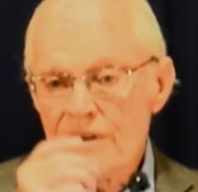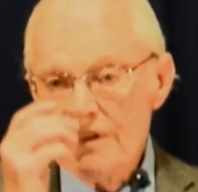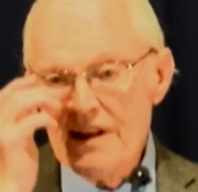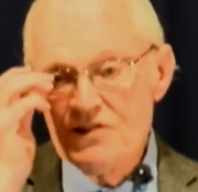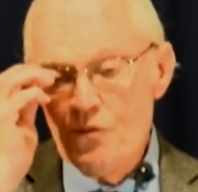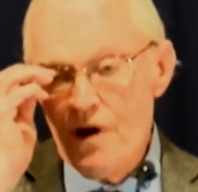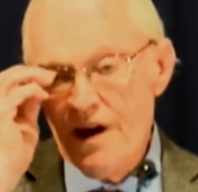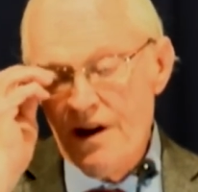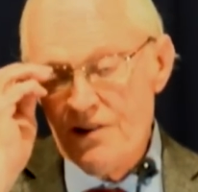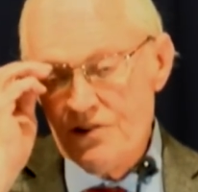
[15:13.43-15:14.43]
That's the way
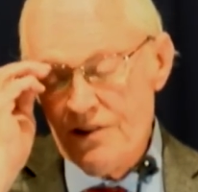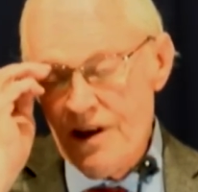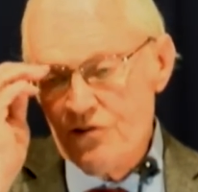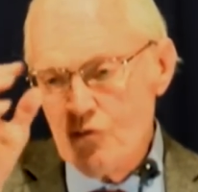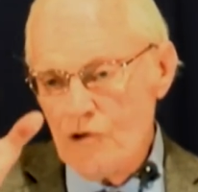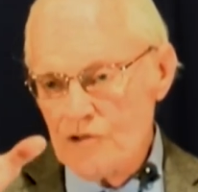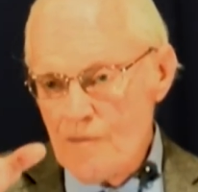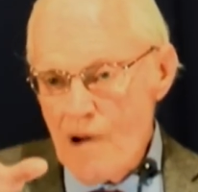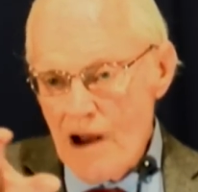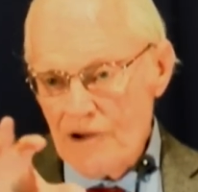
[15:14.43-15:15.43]
it is in this world. The
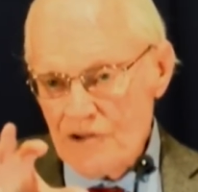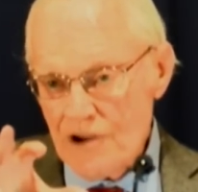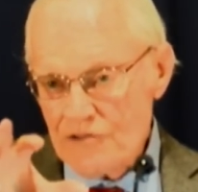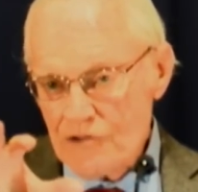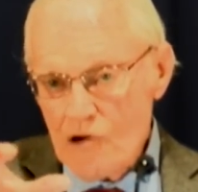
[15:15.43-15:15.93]
politicians